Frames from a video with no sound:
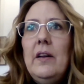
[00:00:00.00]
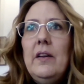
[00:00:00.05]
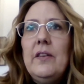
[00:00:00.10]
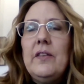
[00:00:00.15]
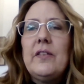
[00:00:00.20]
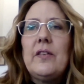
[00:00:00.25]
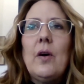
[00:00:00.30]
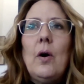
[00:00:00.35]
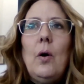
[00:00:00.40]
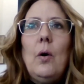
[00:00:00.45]

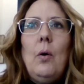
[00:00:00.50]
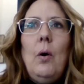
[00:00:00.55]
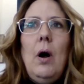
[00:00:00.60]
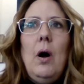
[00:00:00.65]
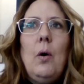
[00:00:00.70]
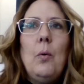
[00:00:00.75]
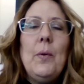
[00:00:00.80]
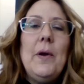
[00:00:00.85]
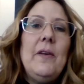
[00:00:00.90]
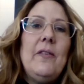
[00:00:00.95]
So
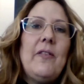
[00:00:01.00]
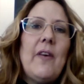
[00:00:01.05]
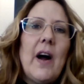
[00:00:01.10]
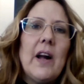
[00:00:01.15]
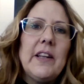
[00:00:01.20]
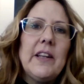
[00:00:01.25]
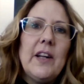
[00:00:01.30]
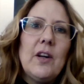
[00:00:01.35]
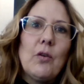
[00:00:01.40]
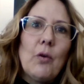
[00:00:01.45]
we
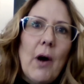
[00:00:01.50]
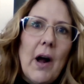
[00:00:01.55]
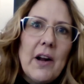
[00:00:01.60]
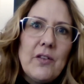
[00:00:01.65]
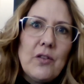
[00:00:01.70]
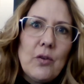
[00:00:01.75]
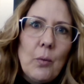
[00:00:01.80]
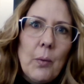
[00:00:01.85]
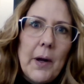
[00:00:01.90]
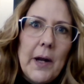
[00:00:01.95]
finally
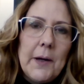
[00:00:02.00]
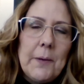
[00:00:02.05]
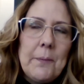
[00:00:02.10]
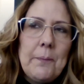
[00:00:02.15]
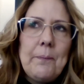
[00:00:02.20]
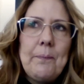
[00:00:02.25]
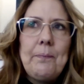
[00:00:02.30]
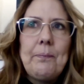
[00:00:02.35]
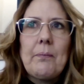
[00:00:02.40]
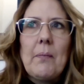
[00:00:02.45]
graduate,
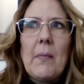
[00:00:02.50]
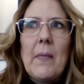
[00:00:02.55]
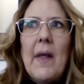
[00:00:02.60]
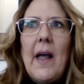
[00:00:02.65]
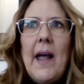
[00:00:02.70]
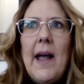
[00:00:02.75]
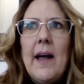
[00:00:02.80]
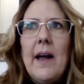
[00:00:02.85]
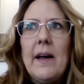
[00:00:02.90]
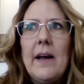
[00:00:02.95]

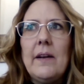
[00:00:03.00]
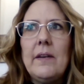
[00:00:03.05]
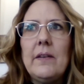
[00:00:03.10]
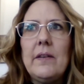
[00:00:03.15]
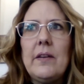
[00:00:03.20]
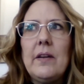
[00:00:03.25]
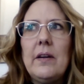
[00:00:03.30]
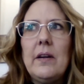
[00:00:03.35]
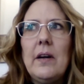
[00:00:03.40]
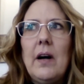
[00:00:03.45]

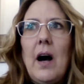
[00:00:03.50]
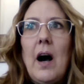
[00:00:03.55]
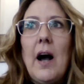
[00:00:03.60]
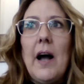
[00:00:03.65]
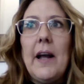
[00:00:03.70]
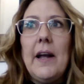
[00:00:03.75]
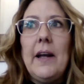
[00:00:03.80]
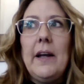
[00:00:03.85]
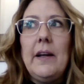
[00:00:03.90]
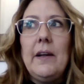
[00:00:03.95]
and
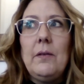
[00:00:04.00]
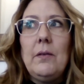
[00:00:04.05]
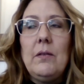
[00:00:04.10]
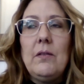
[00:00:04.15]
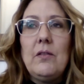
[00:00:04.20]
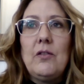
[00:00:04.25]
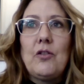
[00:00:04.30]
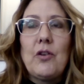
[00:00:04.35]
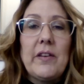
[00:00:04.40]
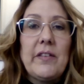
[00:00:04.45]
I
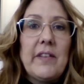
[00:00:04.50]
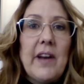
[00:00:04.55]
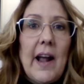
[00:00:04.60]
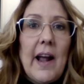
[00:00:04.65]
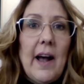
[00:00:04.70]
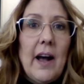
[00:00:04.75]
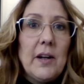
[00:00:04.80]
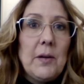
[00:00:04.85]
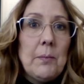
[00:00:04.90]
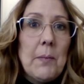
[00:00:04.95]
just
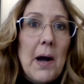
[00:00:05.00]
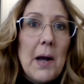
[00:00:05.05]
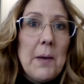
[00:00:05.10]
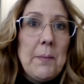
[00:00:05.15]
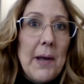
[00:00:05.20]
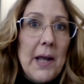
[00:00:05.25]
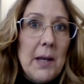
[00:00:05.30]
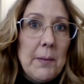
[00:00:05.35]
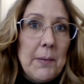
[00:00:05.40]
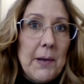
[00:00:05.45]
had my
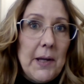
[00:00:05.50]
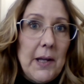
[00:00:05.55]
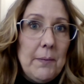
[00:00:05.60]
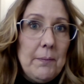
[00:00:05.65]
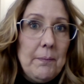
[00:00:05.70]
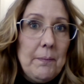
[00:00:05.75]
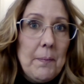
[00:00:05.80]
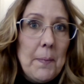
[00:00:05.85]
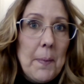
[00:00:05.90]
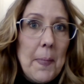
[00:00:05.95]
baby
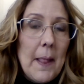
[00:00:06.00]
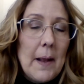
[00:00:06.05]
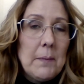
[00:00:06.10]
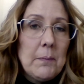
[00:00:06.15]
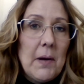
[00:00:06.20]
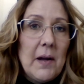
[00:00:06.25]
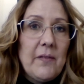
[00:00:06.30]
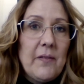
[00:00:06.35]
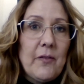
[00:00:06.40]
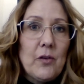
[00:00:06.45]

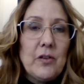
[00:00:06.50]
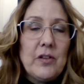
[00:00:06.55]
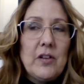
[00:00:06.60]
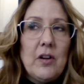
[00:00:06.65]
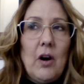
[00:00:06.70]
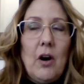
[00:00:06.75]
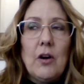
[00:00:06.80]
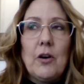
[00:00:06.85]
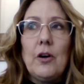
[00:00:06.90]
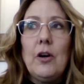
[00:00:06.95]
my first
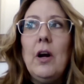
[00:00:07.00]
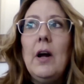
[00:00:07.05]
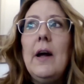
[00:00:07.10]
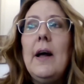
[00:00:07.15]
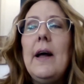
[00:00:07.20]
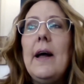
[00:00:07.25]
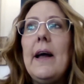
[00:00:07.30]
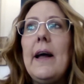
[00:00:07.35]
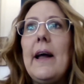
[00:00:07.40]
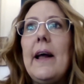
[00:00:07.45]
daughter.
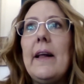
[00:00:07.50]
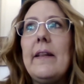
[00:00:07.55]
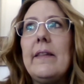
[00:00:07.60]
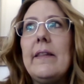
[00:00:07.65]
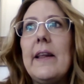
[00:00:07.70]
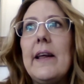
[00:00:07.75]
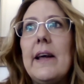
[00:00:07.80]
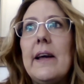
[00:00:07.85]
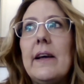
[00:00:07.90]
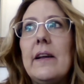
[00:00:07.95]

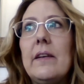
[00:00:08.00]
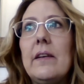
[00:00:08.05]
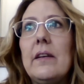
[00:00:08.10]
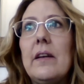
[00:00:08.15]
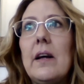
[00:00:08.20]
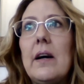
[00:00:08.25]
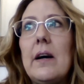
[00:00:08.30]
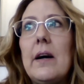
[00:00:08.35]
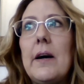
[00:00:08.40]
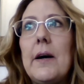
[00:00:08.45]
And
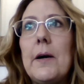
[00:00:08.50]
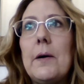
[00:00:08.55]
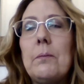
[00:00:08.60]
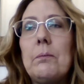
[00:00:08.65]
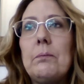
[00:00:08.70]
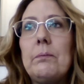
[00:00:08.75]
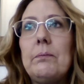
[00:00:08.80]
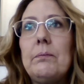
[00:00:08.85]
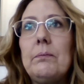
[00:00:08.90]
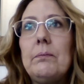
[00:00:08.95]
then
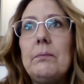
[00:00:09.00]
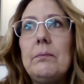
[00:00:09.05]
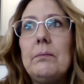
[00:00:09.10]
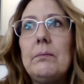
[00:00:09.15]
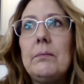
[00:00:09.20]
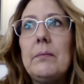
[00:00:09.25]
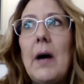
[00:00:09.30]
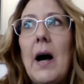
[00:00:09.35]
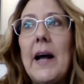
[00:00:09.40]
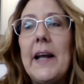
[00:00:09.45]
um,
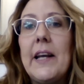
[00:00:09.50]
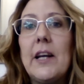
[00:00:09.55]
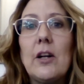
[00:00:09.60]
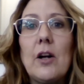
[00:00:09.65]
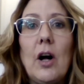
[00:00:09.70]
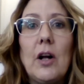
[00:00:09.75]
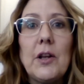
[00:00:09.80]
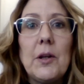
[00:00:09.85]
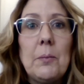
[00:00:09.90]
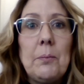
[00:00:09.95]
I get
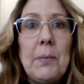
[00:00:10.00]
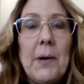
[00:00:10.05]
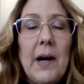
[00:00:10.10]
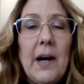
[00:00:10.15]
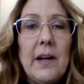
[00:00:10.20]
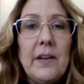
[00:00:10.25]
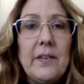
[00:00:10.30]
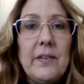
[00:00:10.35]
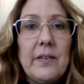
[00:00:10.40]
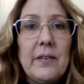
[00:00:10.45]
on the
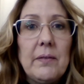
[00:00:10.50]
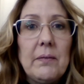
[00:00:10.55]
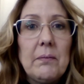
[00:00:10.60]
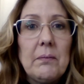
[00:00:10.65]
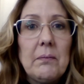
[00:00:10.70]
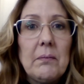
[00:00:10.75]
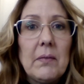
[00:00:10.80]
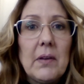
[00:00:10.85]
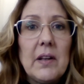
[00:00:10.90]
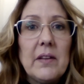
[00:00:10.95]
bus
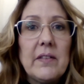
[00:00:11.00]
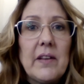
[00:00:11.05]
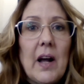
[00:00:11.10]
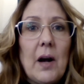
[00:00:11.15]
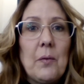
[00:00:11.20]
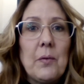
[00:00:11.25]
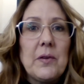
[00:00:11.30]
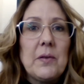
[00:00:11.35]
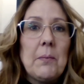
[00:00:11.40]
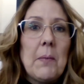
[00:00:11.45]
because
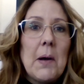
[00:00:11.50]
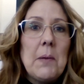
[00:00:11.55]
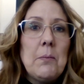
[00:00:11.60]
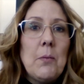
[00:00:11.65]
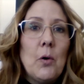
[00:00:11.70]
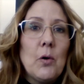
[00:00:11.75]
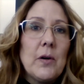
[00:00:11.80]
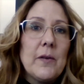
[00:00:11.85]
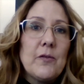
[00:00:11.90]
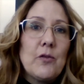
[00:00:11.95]
that was my
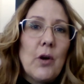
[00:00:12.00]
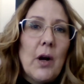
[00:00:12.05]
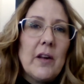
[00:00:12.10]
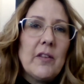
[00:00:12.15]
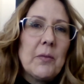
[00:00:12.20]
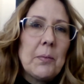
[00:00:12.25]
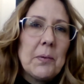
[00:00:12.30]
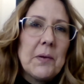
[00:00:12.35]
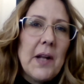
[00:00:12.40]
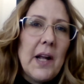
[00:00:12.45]
mode of
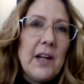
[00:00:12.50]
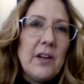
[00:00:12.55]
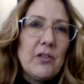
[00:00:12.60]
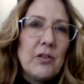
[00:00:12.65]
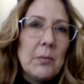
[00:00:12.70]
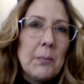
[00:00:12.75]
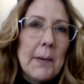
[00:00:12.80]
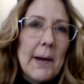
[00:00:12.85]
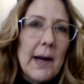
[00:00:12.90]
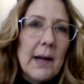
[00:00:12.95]

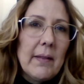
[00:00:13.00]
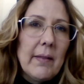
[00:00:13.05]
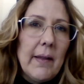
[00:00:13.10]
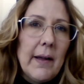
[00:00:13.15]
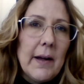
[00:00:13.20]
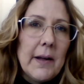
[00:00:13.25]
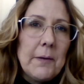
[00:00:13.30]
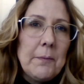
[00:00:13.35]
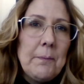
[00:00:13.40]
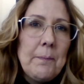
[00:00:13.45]
transportation back
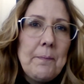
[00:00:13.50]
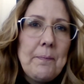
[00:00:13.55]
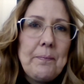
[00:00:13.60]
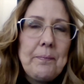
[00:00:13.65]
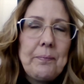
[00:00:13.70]
then.